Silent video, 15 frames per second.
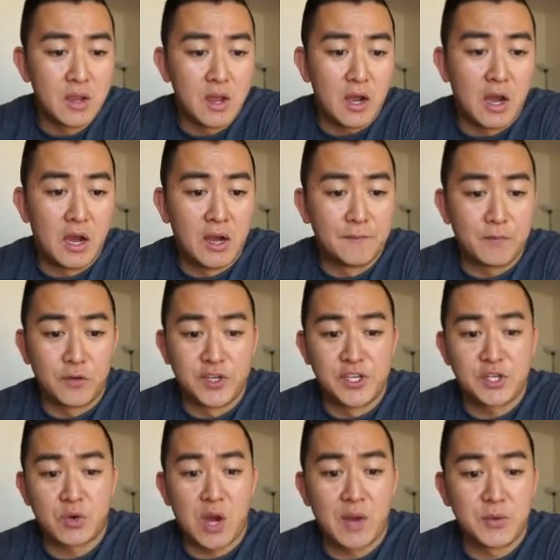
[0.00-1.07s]
Um, for
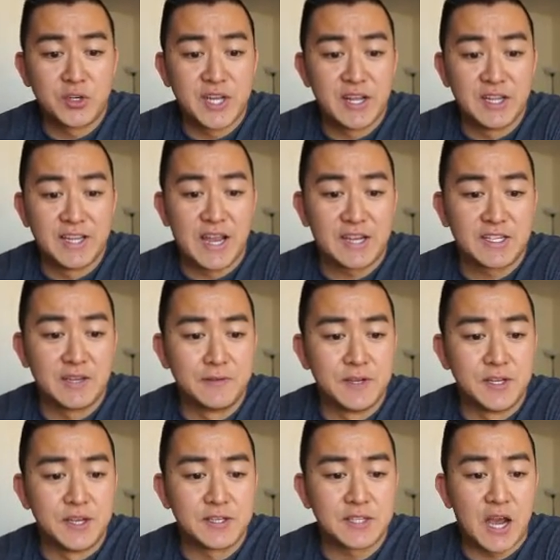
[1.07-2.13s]
describe your daily
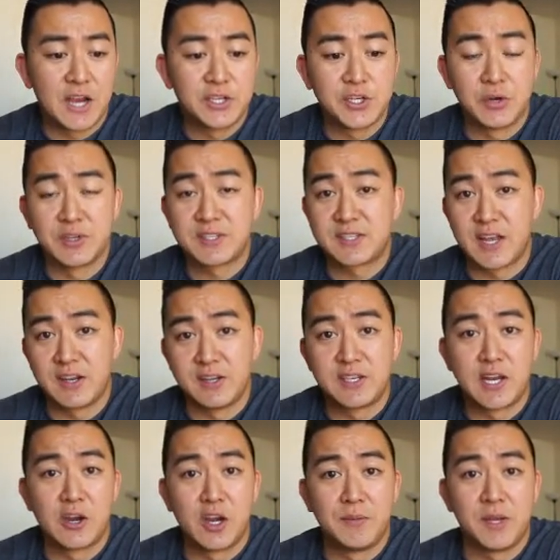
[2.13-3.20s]
activities, I chose
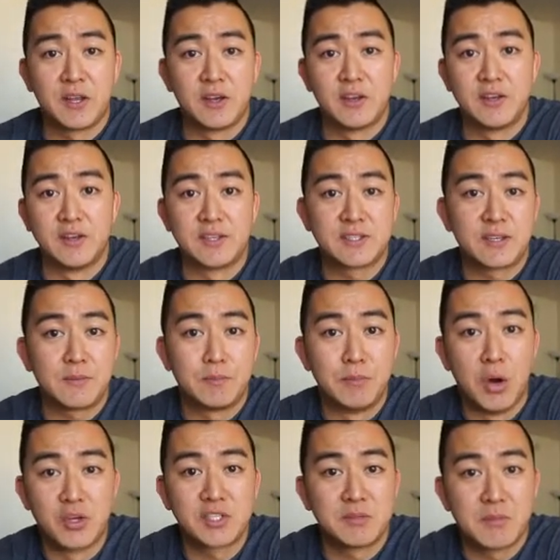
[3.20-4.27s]
sedentary because
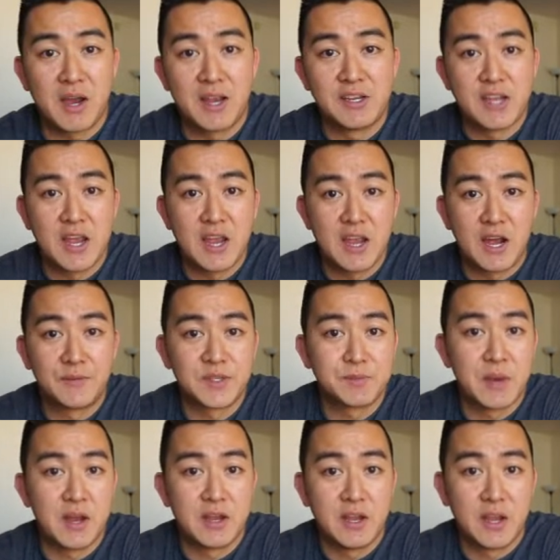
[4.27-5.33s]
most of my day I'm
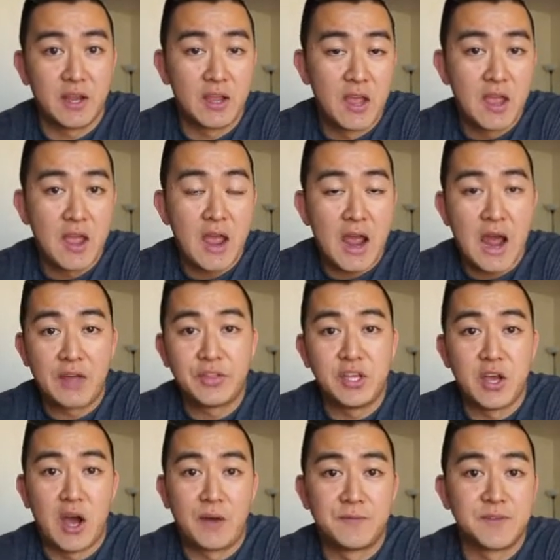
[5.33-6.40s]
spending at the
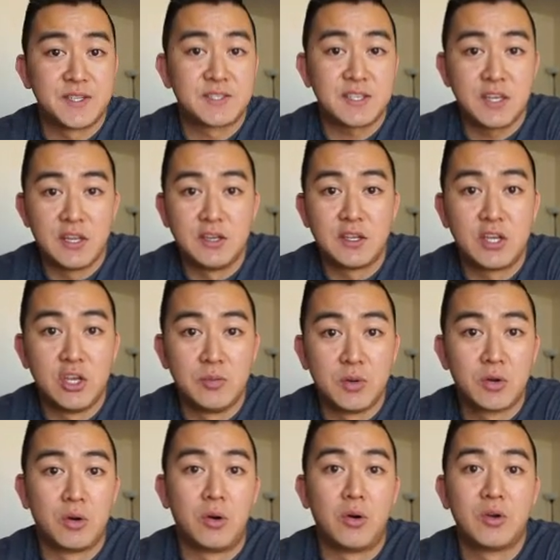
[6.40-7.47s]
office, in the
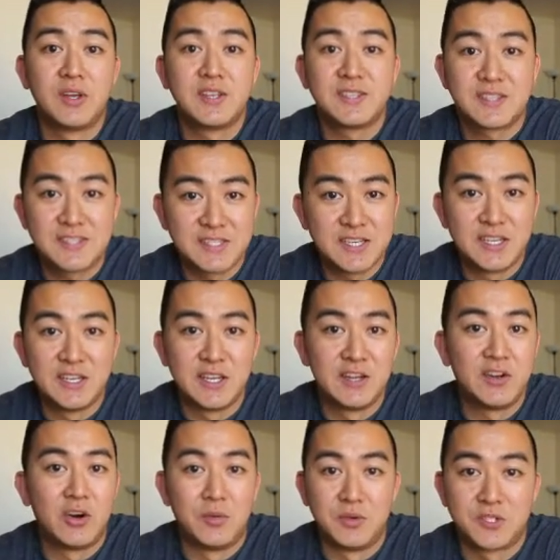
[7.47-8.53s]
cubicle, seated
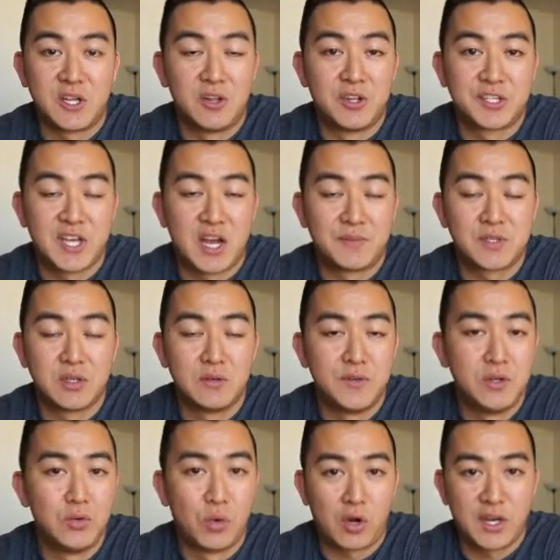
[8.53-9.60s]
almost all the time. So if
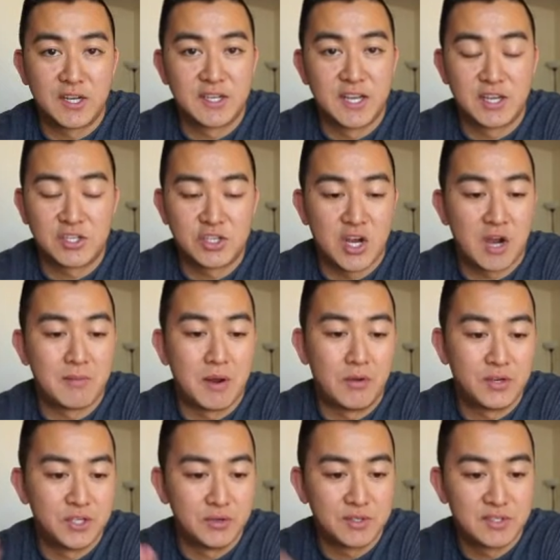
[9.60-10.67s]
you work a desk job, I
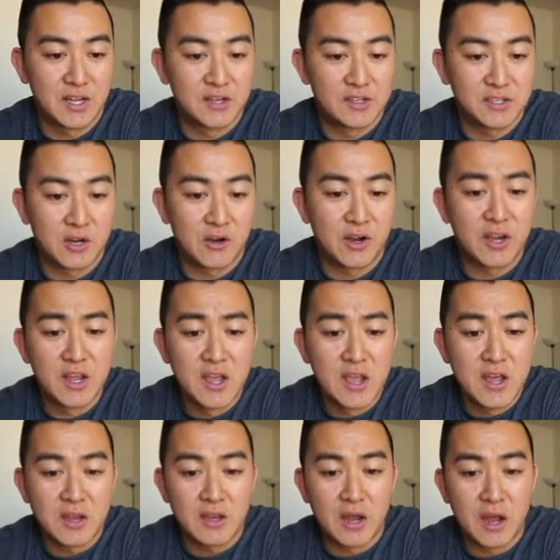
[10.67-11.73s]
would choose sedentary.
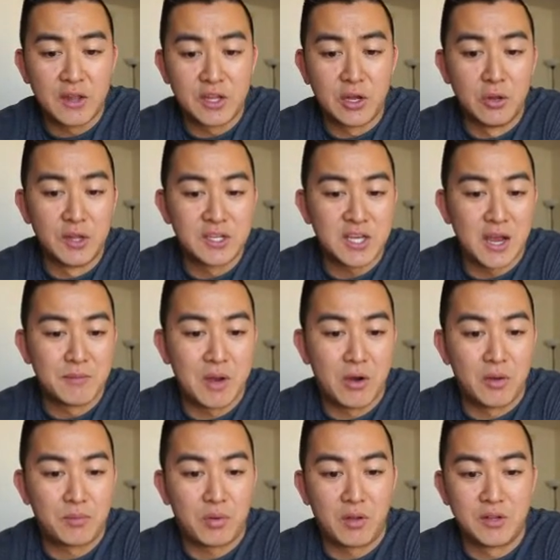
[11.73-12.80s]
Yeah, the only time I
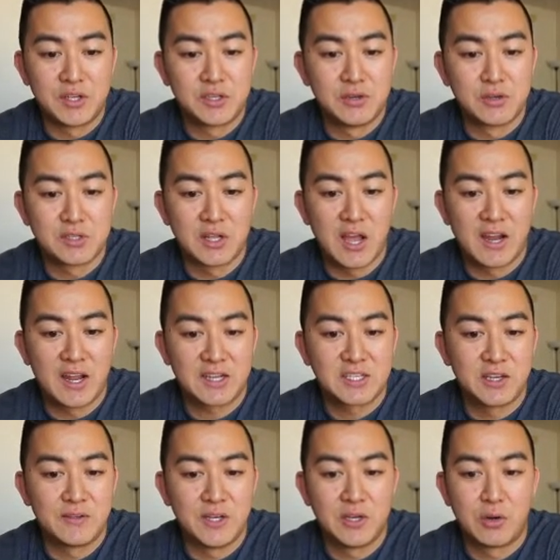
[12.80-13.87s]
would probably choose light
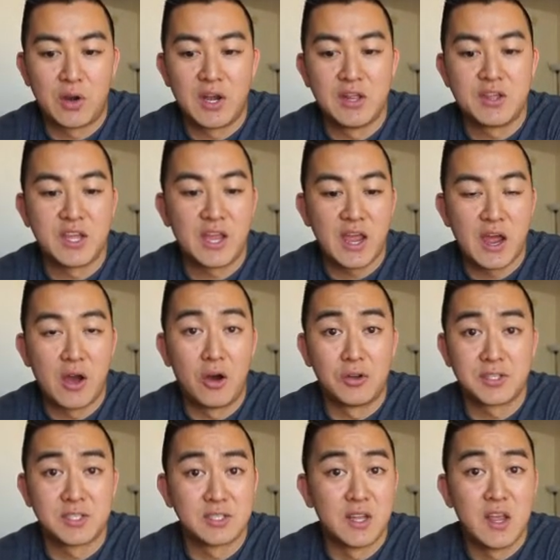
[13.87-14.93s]
activity or anything
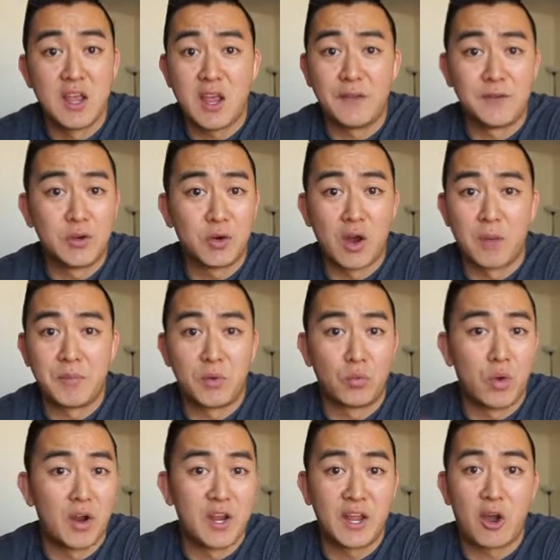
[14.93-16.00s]
else is if you're up and
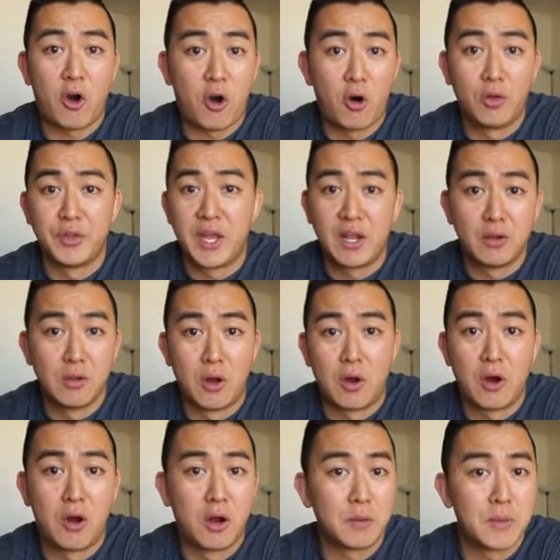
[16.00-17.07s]
running all day
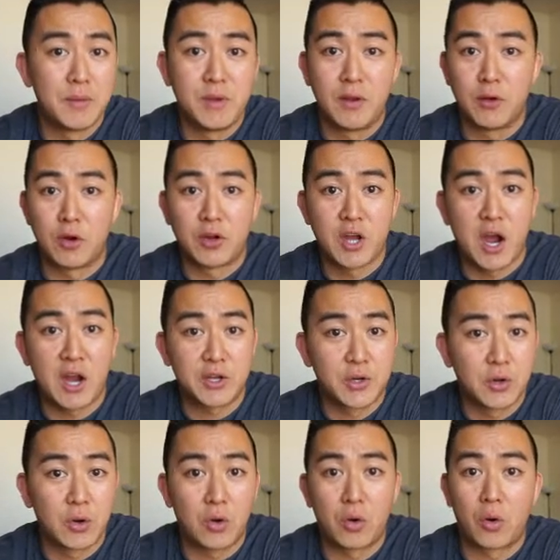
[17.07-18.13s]
long, maybe you're a
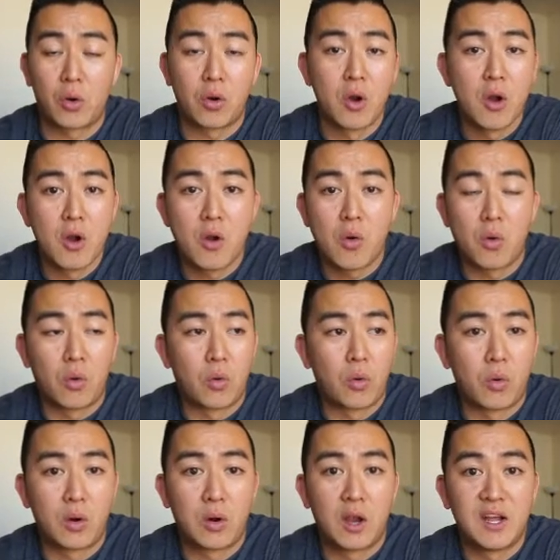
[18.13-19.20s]
doctor or,
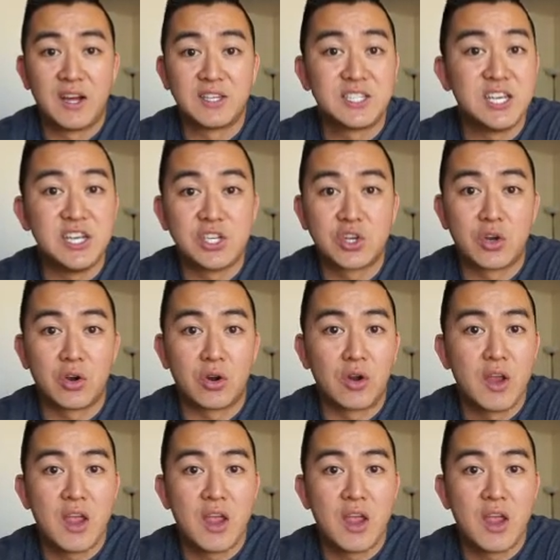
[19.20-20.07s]
or a, teacher